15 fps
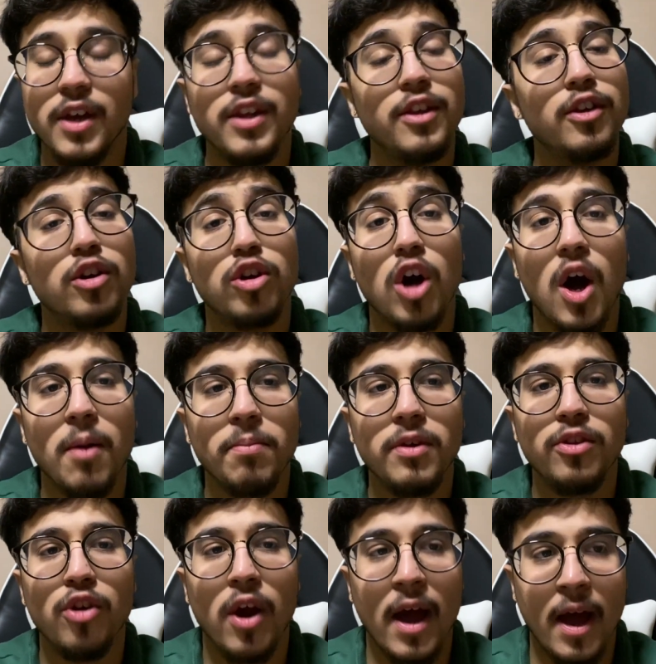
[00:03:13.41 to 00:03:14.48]
You could copy
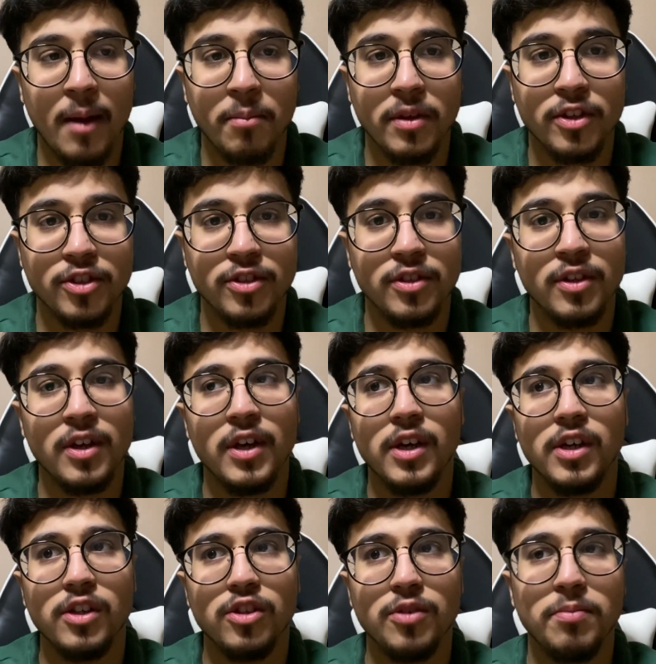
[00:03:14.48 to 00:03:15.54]
their habits to